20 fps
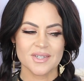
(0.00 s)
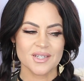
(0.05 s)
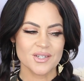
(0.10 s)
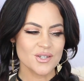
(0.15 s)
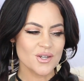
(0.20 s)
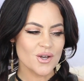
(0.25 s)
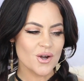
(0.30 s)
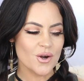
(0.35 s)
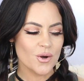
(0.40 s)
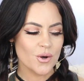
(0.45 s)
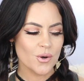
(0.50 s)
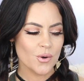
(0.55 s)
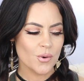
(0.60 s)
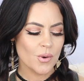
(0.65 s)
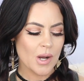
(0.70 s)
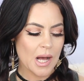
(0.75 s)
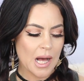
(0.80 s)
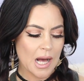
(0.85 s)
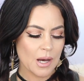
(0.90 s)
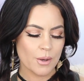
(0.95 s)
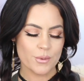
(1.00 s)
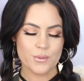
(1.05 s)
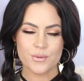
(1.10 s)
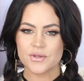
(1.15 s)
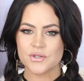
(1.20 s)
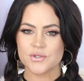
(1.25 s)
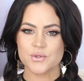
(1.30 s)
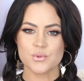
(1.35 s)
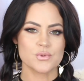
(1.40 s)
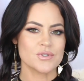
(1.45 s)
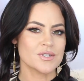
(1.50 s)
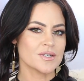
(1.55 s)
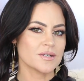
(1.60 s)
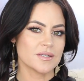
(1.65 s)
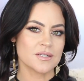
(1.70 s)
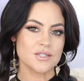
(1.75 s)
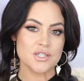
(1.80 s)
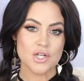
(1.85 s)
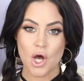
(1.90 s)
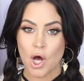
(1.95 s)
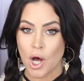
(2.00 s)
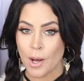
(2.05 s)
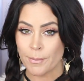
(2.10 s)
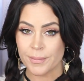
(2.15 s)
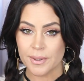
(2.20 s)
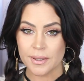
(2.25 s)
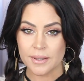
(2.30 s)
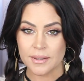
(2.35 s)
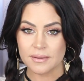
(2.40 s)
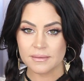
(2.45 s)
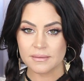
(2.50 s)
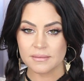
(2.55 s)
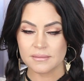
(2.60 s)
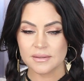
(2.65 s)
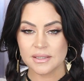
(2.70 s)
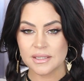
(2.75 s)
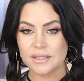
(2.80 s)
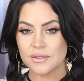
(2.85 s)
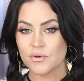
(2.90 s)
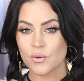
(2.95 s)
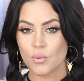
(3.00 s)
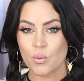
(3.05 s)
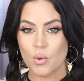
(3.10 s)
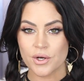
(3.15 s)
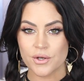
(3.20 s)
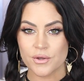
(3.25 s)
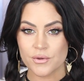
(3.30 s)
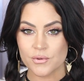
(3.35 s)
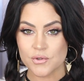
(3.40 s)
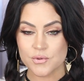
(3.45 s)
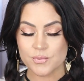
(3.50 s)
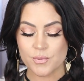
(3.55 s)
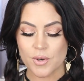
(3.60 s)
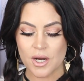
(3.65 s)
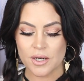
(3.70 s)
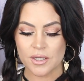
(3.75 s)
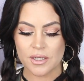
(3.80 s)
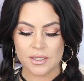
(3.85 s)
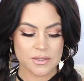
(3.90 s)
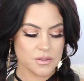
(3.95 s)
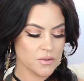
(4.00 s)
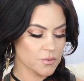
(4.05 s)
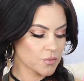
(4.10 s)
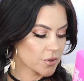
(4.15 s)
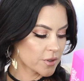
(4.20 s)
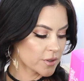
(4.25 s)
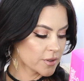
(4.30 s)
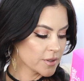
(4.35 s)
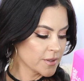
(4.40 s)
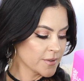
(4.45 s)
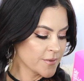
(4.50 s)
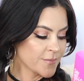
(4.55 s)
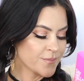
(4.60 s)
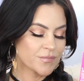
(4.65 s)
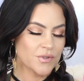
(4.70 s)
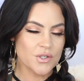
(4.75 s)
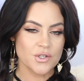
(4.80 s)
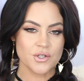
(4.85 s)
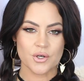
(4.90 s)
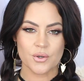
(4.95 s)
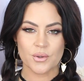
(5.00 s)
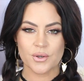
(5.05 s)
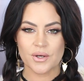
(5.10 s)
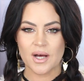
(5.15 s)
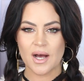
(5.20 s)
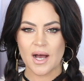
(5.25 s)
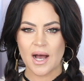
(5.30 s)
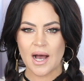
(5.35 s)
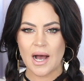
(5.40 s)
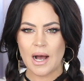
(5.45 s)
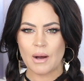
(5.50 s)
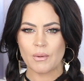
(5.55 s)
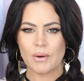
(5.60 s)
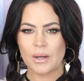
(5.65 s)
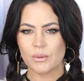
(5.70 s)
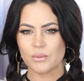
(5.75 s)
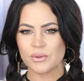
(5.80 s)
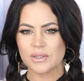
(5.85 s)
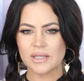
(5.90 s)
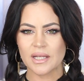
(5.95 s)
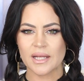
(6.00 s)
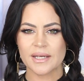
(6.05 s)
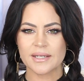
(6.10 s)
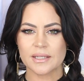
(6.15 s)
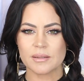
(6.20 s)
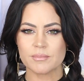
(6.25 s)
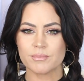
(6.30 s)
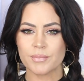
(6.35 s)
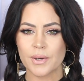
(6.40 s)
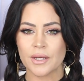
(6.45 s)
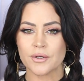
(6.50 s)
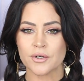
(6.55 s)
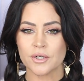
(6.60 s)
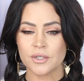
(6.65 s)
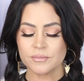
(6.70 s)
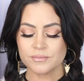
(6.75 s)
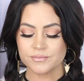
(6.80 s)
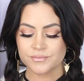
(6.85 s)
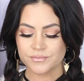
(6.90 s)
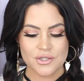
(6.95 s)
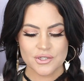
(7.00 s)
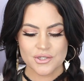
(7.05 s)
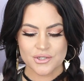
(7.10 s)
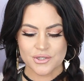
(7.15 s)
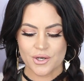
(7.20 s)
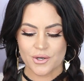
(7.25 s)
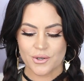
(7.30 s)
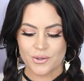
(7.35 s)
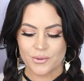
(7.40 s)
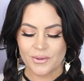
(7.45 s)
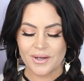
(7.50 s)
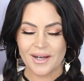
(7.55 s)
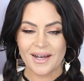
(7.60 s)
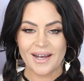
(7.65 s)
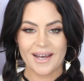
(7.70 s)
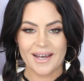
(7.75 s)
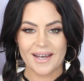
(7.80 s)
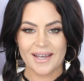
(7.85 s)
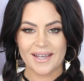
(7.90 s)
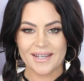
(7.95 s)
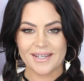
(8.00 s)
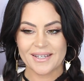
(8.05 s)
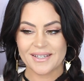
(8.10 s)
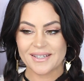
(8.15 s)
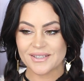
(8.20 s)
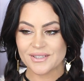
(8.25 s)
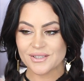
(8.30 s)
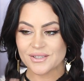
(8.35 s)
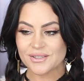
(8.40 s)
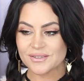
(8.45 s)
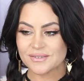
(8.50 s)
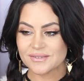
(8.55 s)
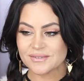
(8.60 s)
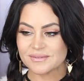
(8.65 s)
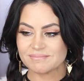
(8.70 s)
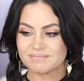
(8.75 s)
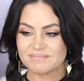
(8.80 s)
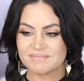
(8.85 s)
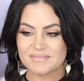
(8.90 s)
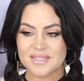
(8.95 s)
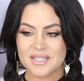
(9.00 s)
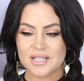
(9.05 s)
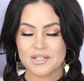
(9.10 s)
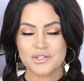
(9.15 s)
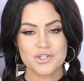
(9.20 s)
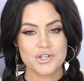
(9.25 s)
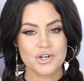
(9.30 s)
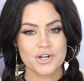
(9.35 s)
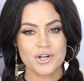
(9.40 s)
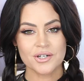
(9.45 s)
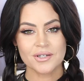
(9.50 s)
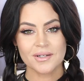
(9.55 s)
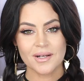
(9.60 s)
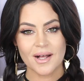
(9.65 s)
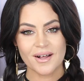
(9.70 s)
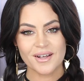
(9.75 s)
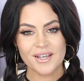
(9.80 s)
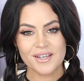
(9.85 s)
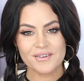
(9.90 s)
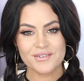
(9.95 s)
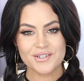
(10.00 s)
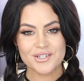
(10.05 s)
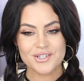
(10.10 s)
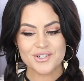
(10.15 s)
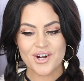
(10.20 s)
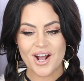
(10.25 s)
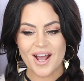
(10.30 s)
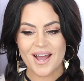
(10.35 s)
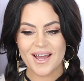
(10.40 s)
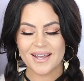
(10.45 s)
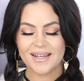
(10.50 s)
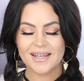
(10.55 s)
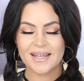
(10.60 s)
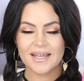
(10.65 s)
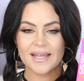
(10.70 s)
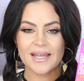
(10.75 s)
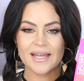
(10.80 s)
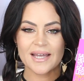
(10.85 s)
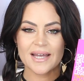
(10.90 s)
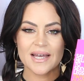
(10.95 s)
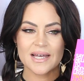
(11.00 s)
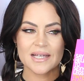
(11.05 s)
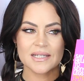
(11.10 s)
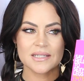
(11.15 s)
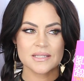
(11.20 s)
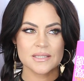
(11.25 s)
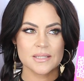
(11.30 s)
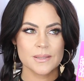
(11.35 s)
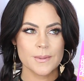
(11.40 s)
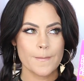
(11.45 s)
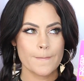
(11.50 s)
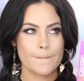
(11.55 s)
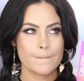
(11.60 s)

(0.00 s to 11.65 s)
know how this was gonna top it, either one of those products, or you know, how I would like it better. So I said, sure, I'll give it a try, and